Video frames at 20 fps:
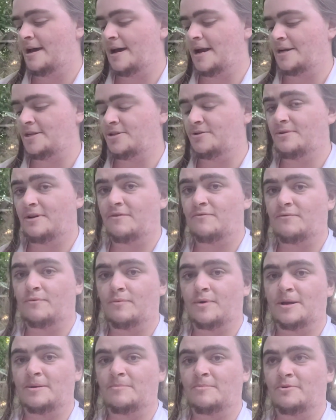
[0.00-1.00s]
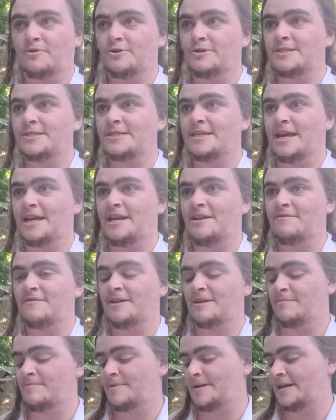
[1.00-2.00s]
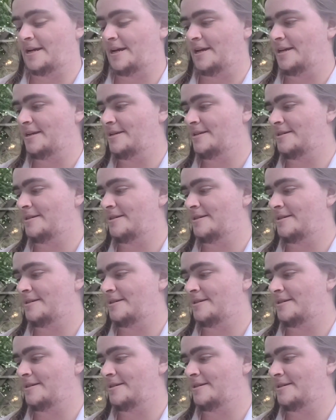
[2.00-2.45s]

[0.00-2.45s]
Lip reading: I do have one more skein of it, but I